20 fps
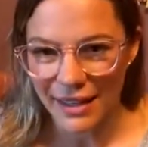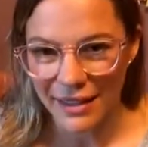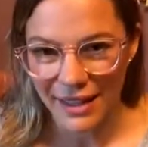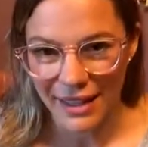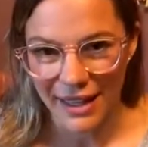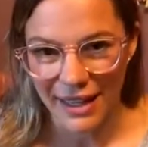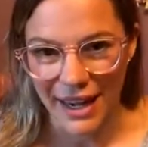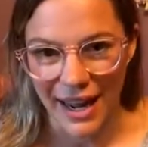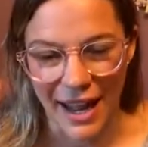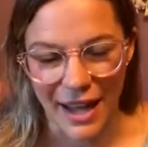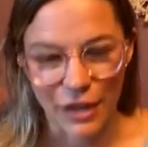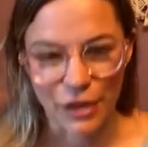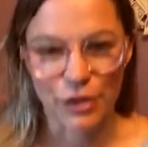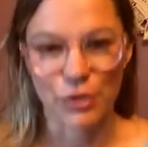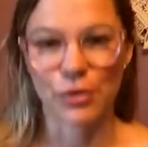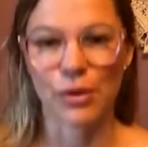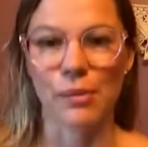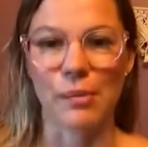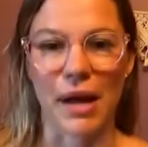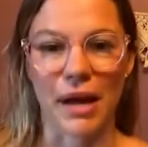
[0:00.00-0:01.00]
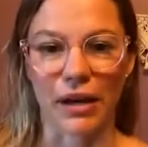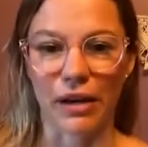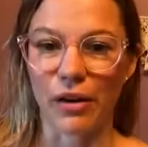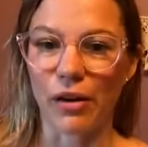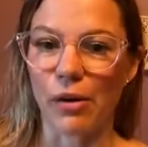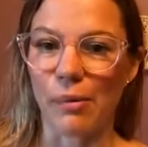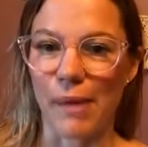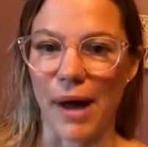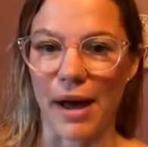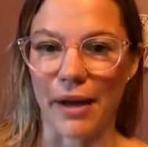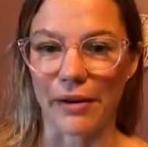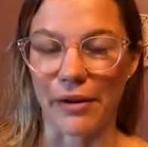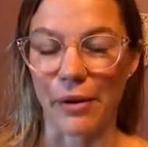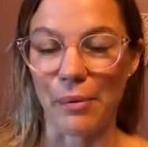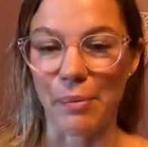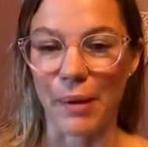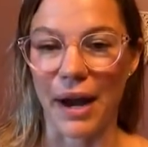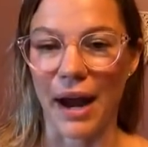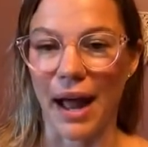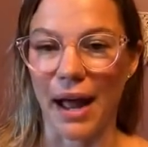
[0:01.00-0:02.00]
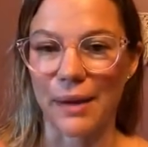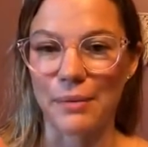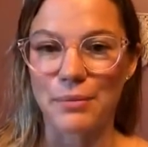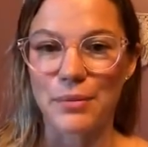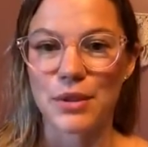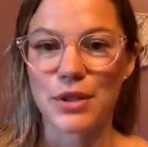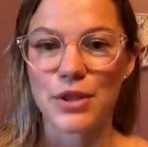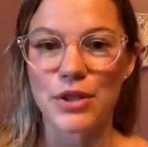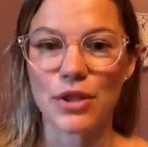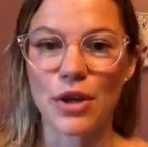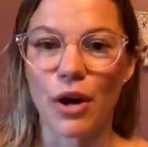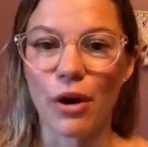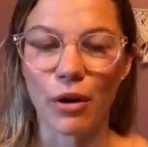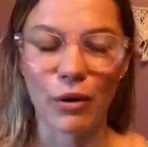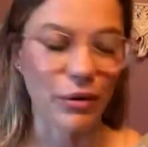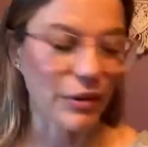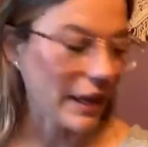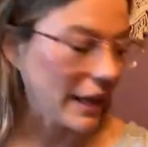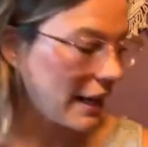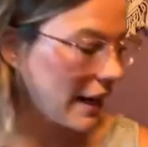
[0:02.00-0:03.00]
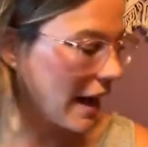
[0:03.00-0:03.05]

like an actual medical model, but I'm so like,